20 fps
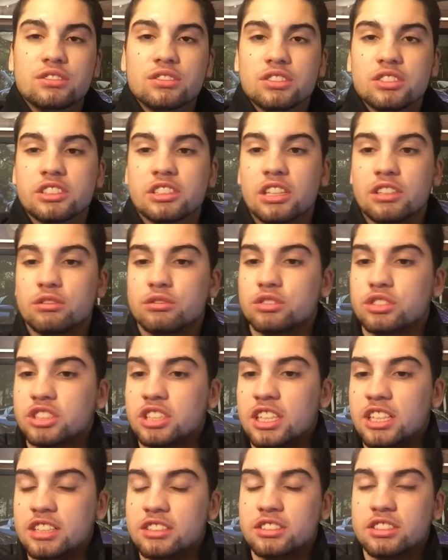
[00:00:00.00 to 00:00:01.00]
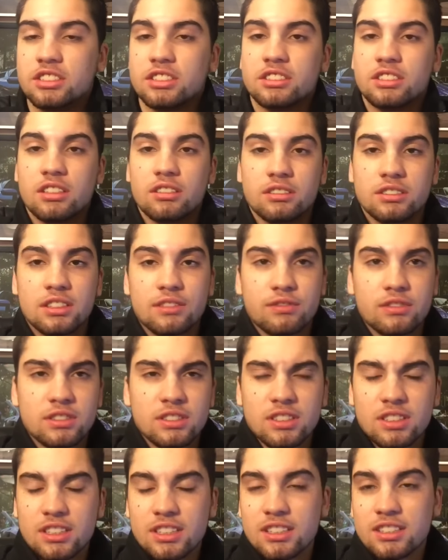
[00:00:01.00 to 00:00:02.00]
subtle changes subtle
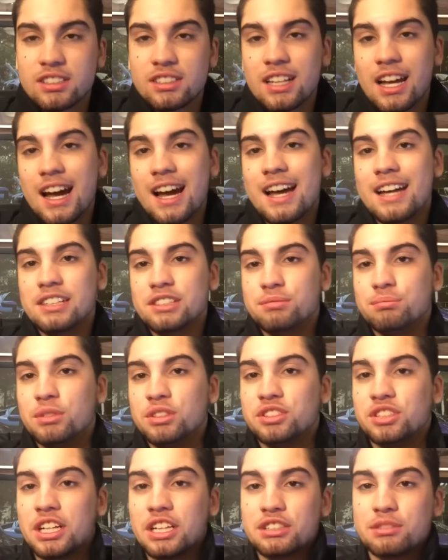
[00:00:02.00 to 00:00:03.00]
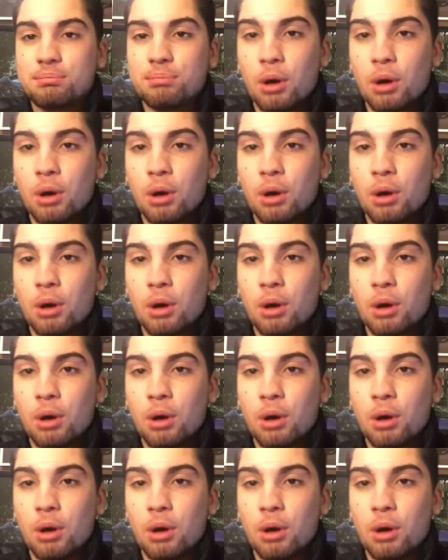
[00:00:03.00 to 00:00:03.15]
differences not as much as